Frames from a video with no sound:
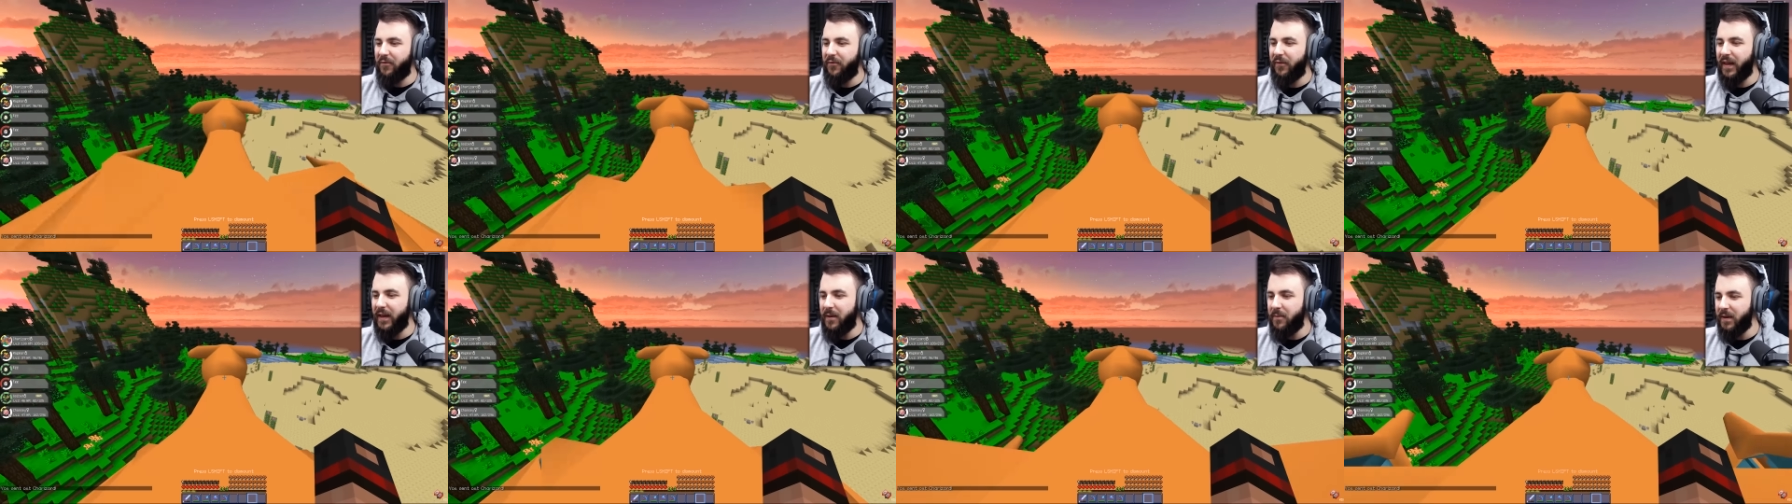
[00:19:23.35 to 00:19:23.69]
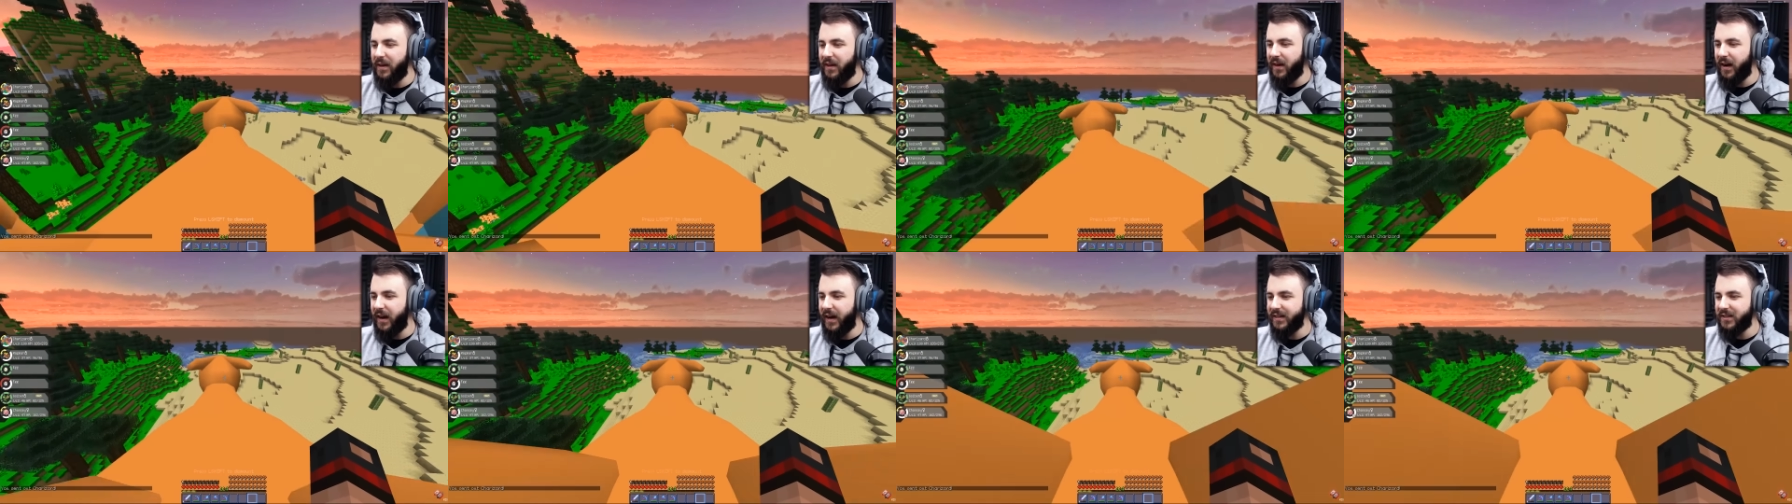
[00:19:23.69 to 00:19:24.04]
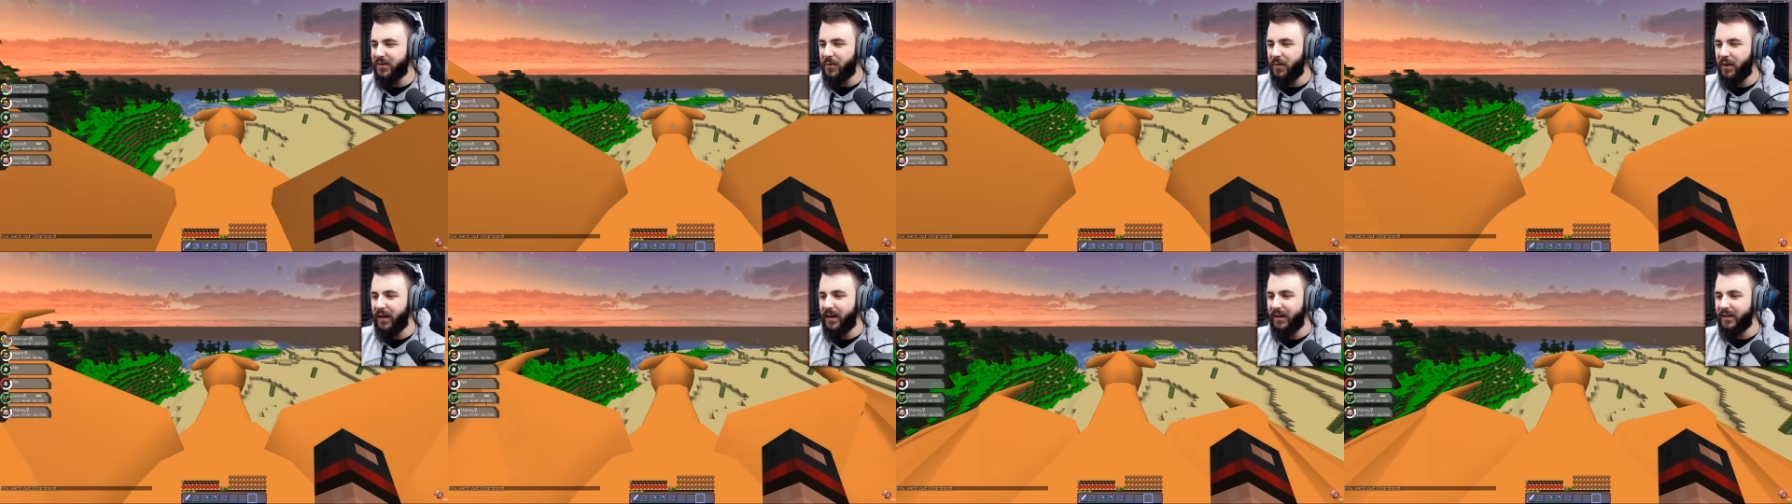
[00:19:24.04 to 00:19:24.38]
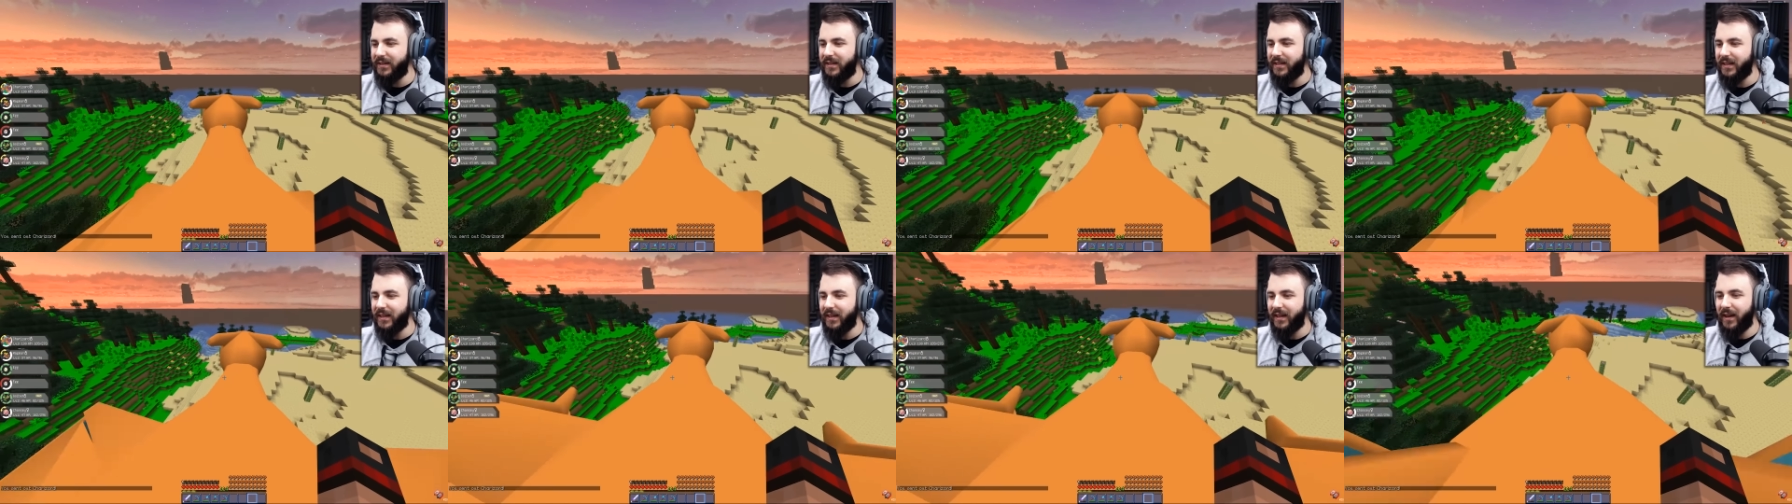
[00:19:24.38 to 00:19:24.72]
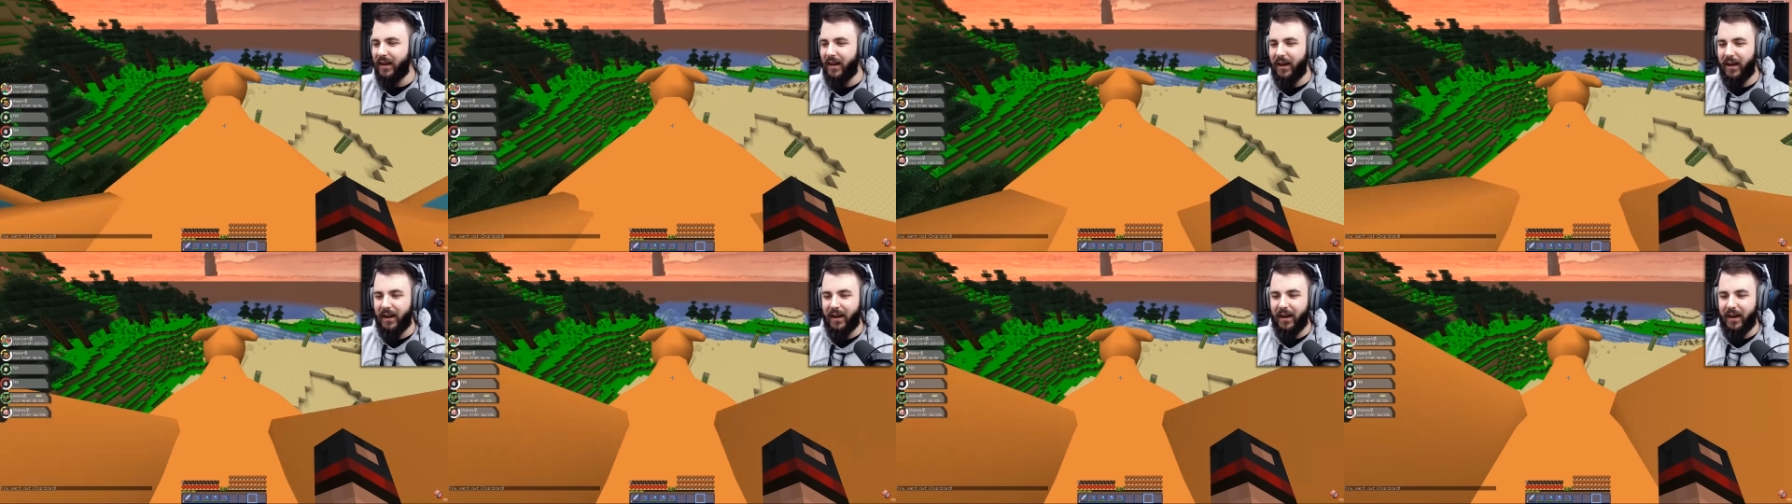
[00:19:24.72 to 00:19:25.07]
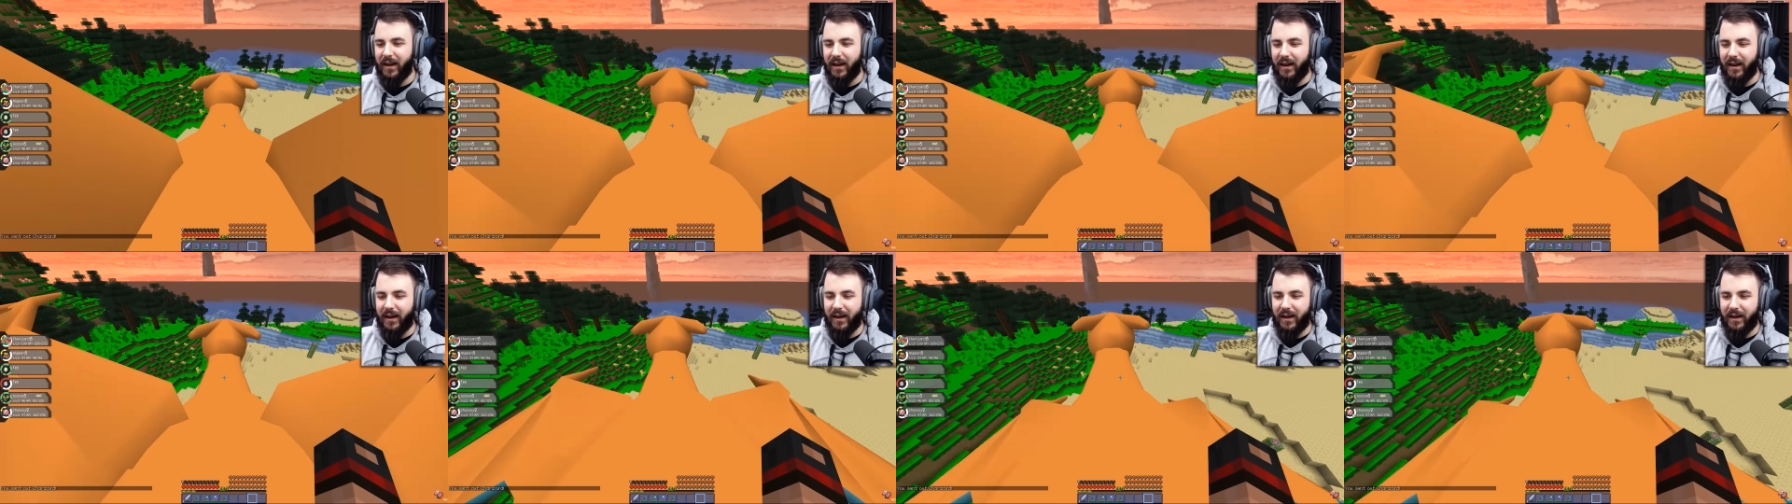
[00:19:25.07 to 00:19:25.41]
flamey guys around?
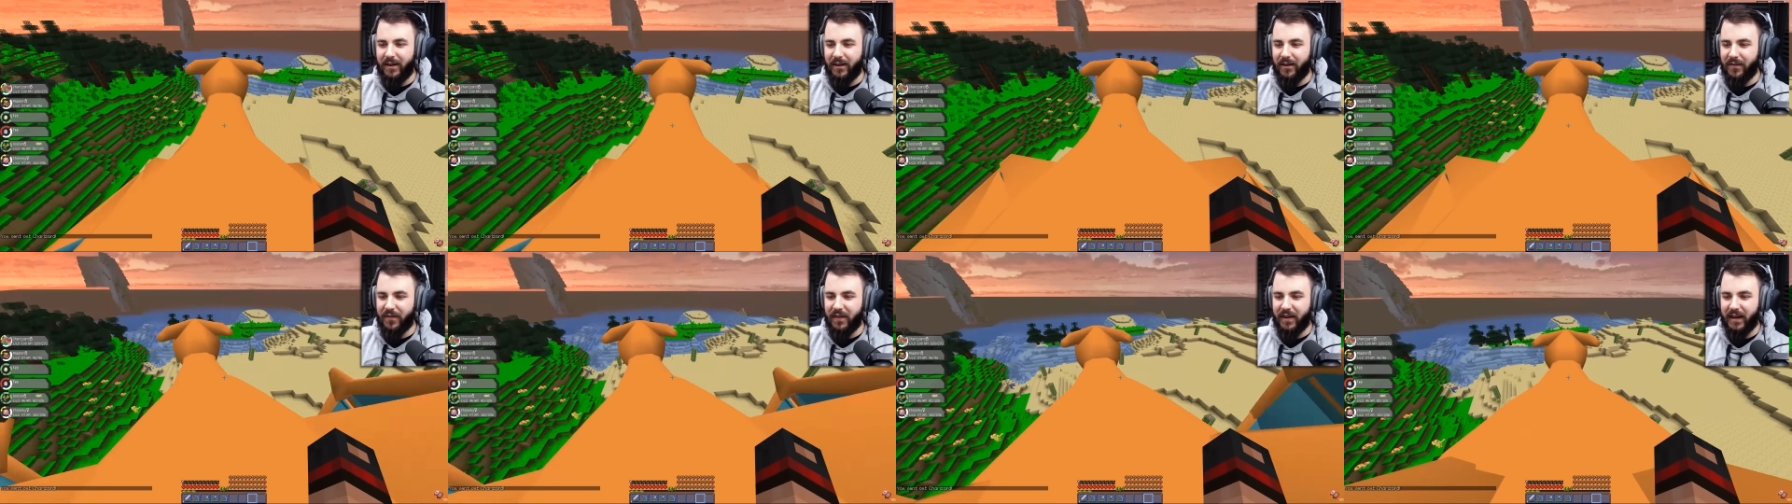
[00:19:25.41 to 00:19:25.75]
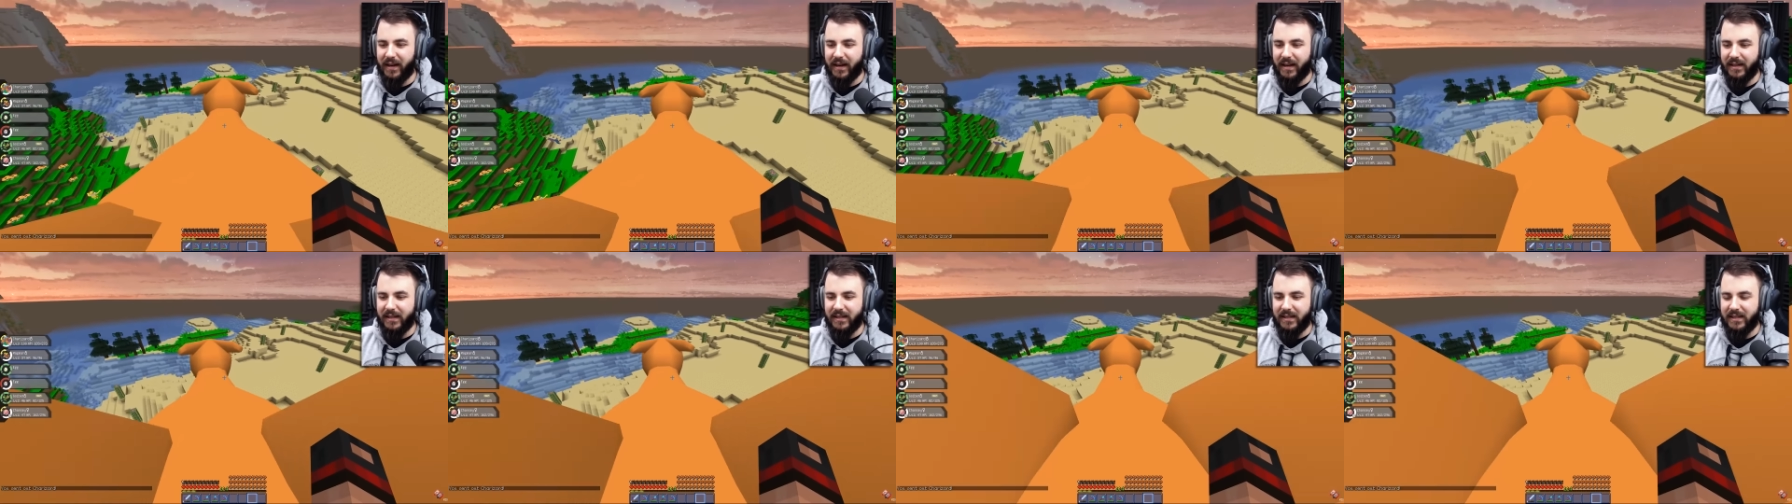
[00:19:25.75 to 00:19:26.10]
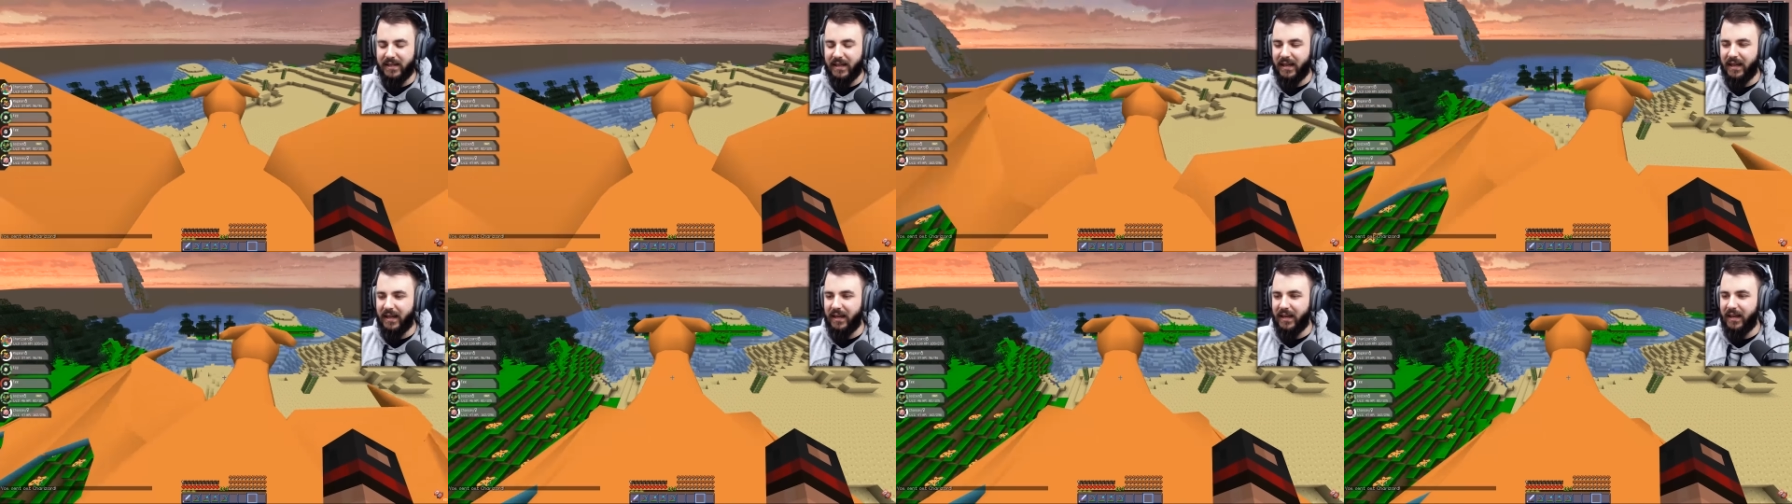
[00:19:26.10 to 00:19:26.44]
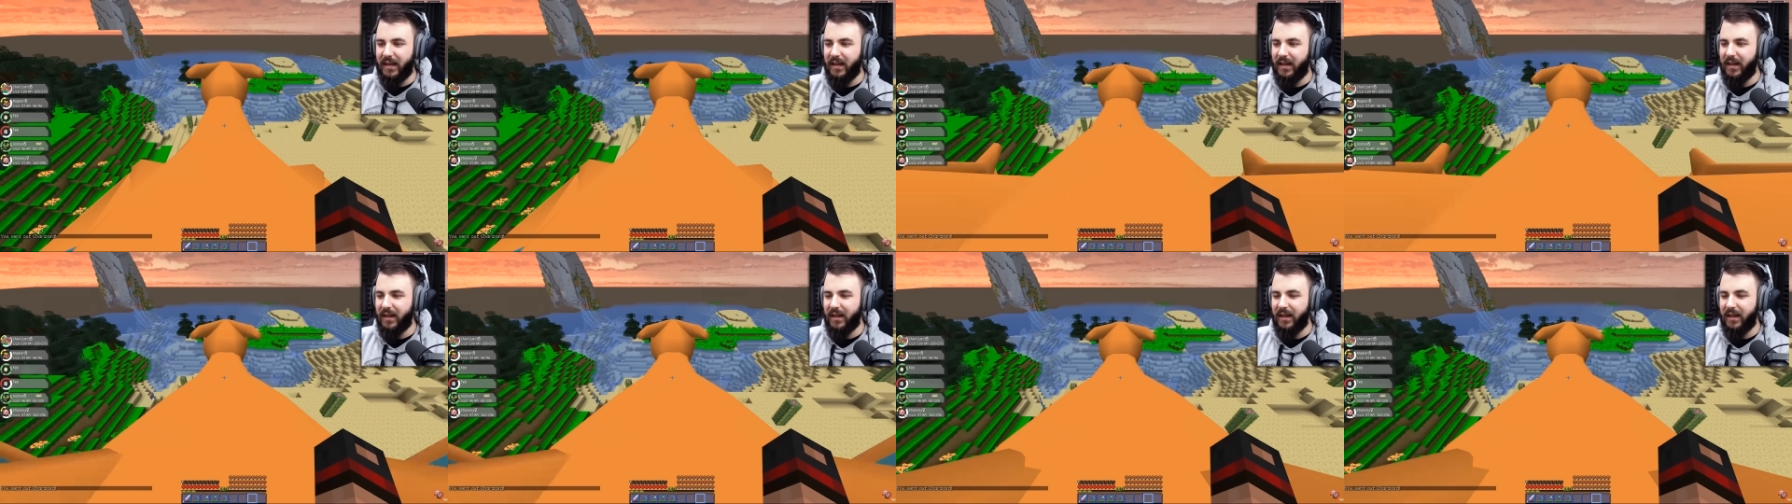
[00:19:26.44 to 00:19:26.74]
Not that I can see.